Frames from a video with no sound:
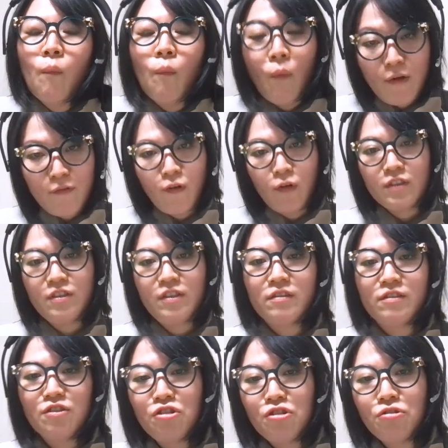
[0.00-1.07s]
When focusing
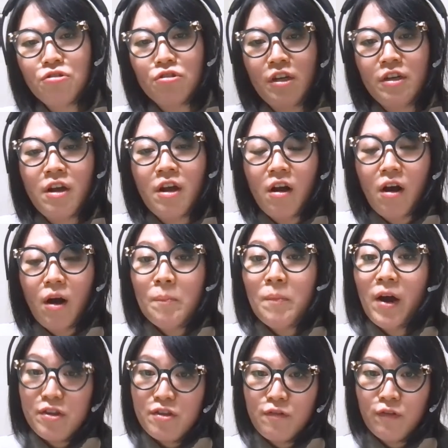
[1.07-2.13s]
on children, um,
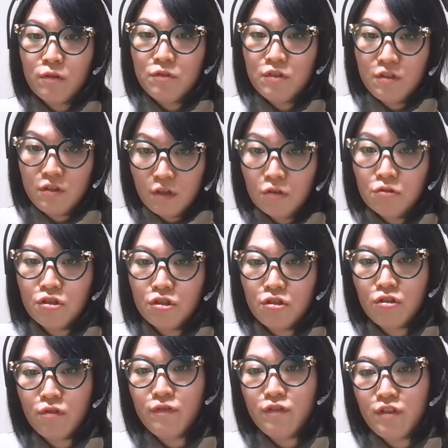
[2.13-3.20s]
are you
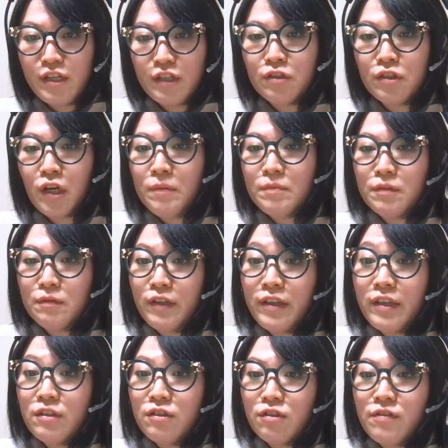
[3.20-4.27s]
conscious of stereotypes
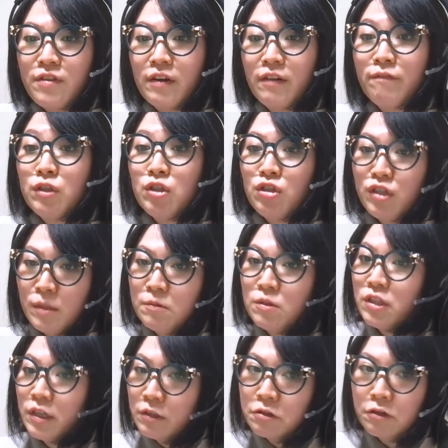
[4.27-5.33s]
related to their perceived
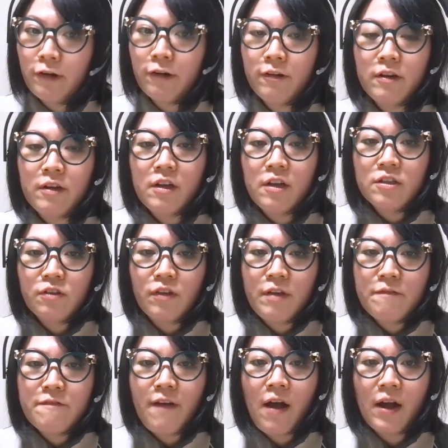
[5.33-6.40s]
gender? So,
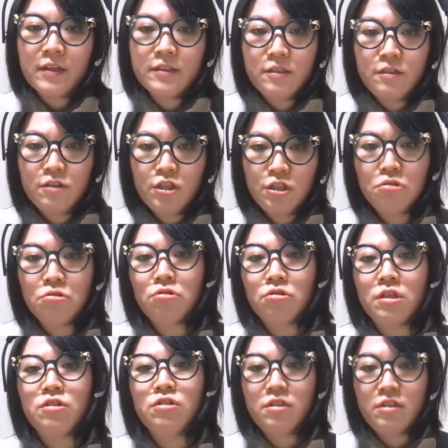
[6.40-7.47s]
in fact,
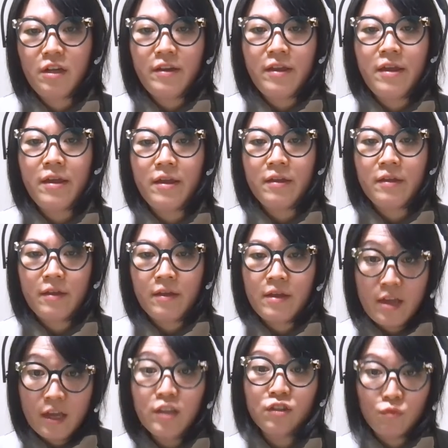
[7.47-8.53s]
children studying
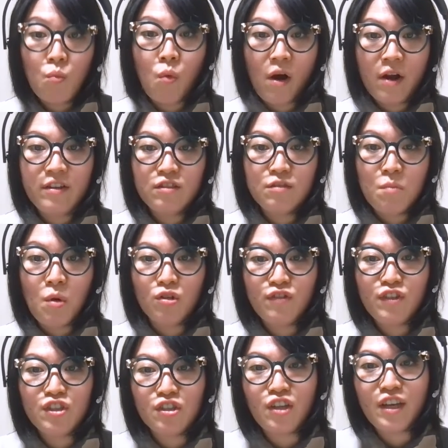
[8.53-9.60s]
is what is most
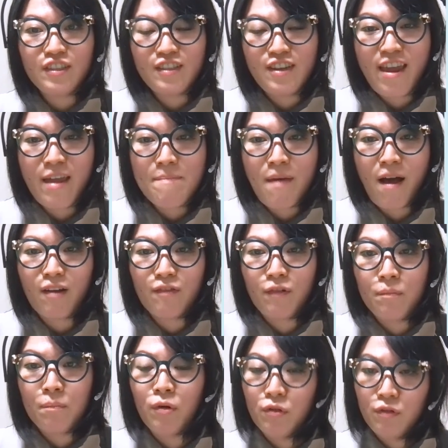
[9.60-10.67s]
visualized in APAC
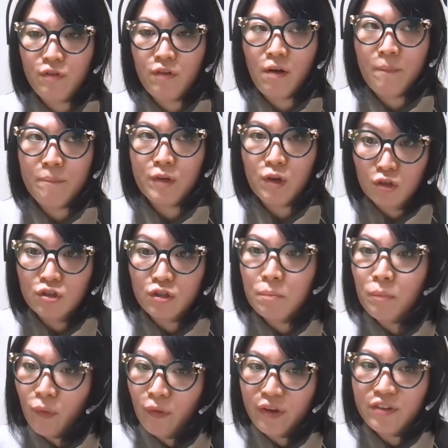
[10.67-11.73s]
for both um, girls and
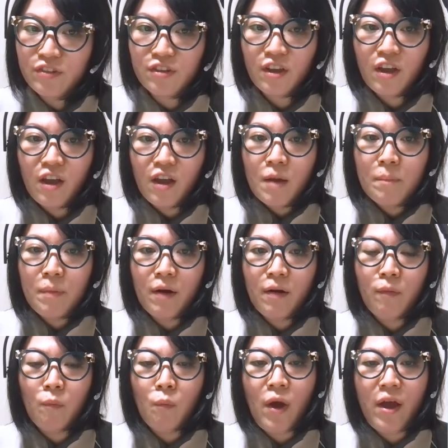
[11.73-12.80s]
boys. But
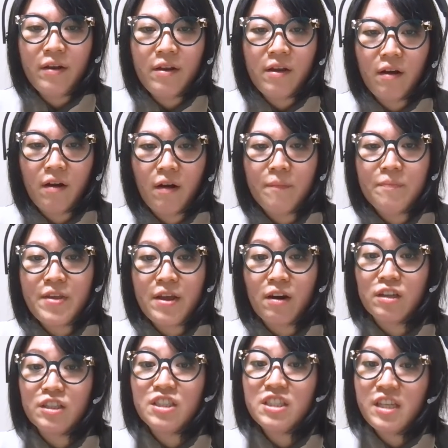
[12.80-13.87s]
when um, they
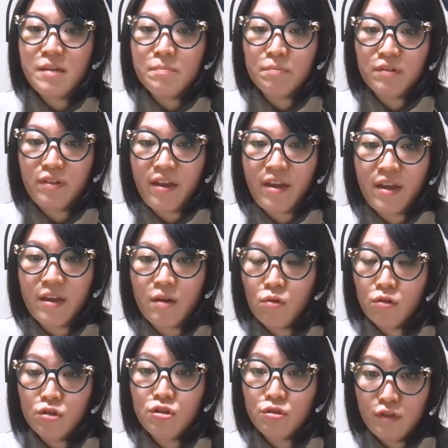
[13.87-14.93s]
are seen playing
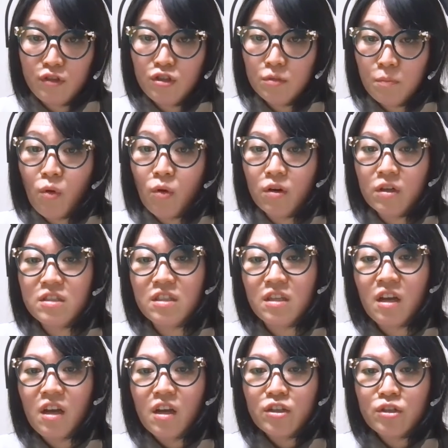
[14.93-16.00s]
or doing sports,
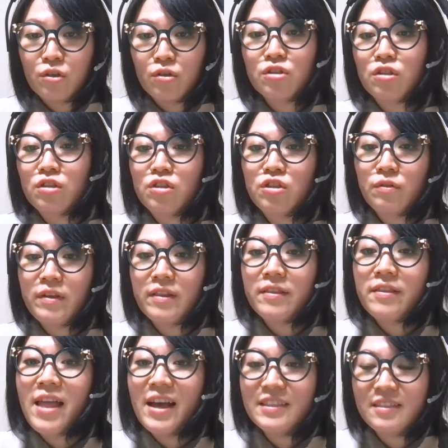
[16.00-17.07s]
girls are doing
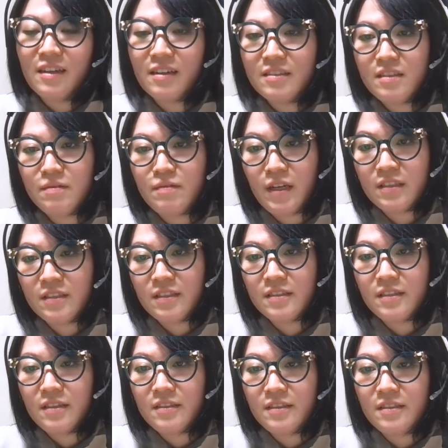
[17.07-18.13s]
less active
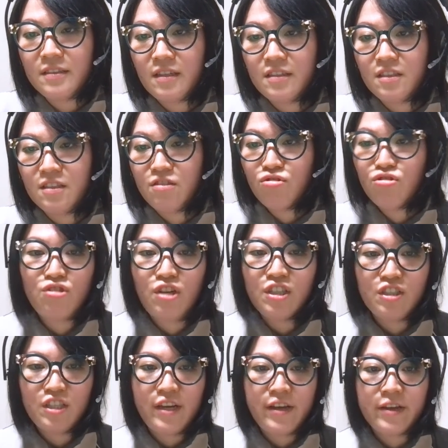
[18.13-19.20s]
exercises such as
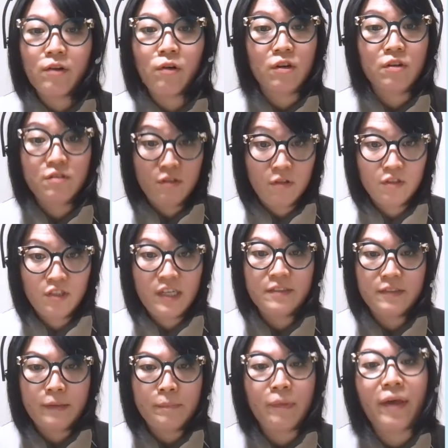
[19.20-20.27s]
stretching or you know,
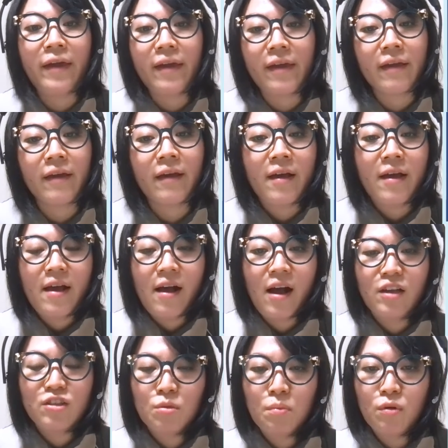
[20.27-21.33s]
gently playing,
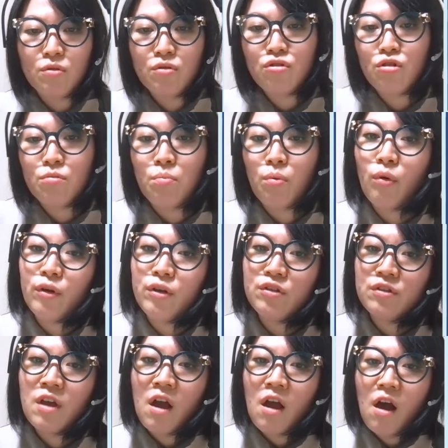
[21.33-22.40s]
as opposed to
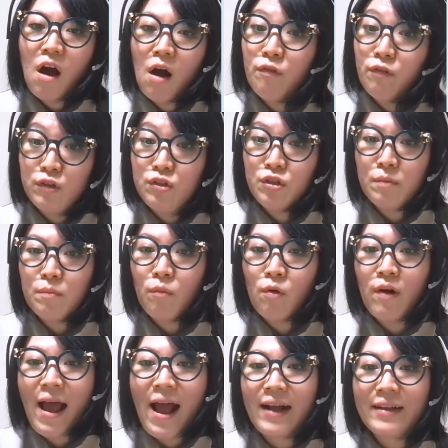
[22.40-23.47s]
boys uh, for doing
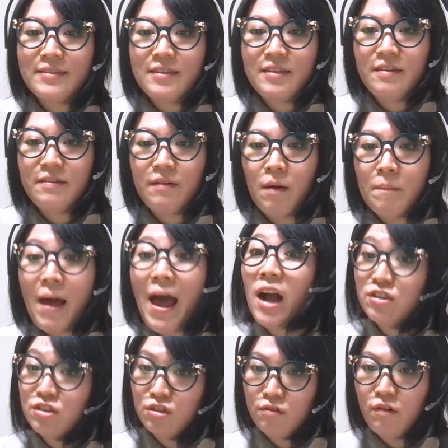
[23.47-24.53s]
more active, um,
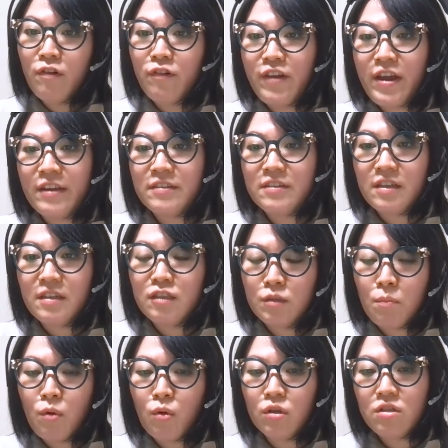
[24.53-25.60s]
action oriented
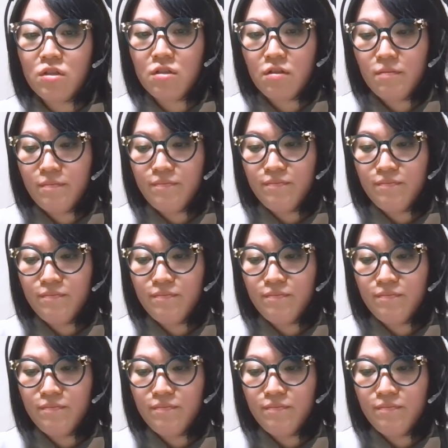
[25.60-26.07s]
sports.